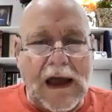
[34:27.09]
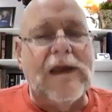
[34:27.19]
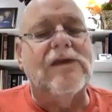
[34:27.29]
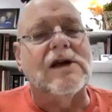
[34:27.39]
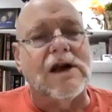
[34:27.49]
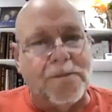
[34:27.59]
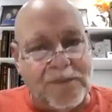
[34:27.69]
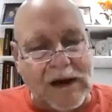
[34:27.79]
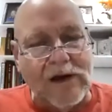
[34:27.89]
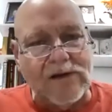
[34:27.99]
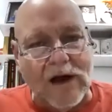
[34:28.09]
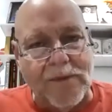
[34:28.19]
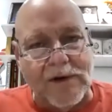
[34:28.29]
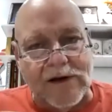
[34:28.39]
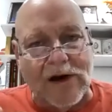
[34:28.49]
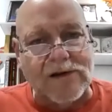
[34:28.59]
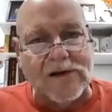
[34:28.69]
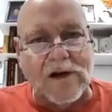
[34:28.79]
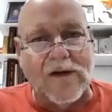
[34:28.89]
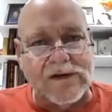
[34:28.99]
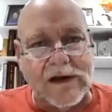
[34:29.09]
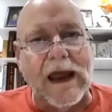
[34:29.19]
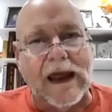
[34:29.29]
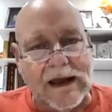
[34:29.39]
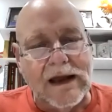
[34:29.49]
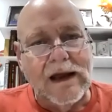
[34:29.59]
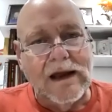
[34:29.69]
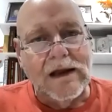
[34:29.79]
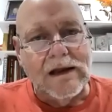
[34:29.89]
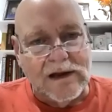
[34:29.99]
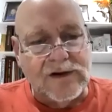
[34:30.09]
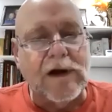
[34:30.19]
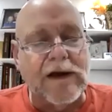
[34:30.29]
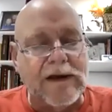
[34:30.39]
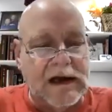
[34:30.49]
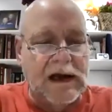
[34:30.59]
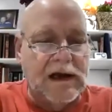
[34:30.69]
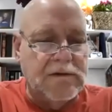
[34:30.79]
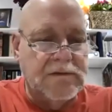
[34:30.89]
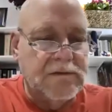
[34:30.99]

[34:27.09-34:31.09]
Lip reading: He's going to pick us up and dust us off and say, hey, let's try that again.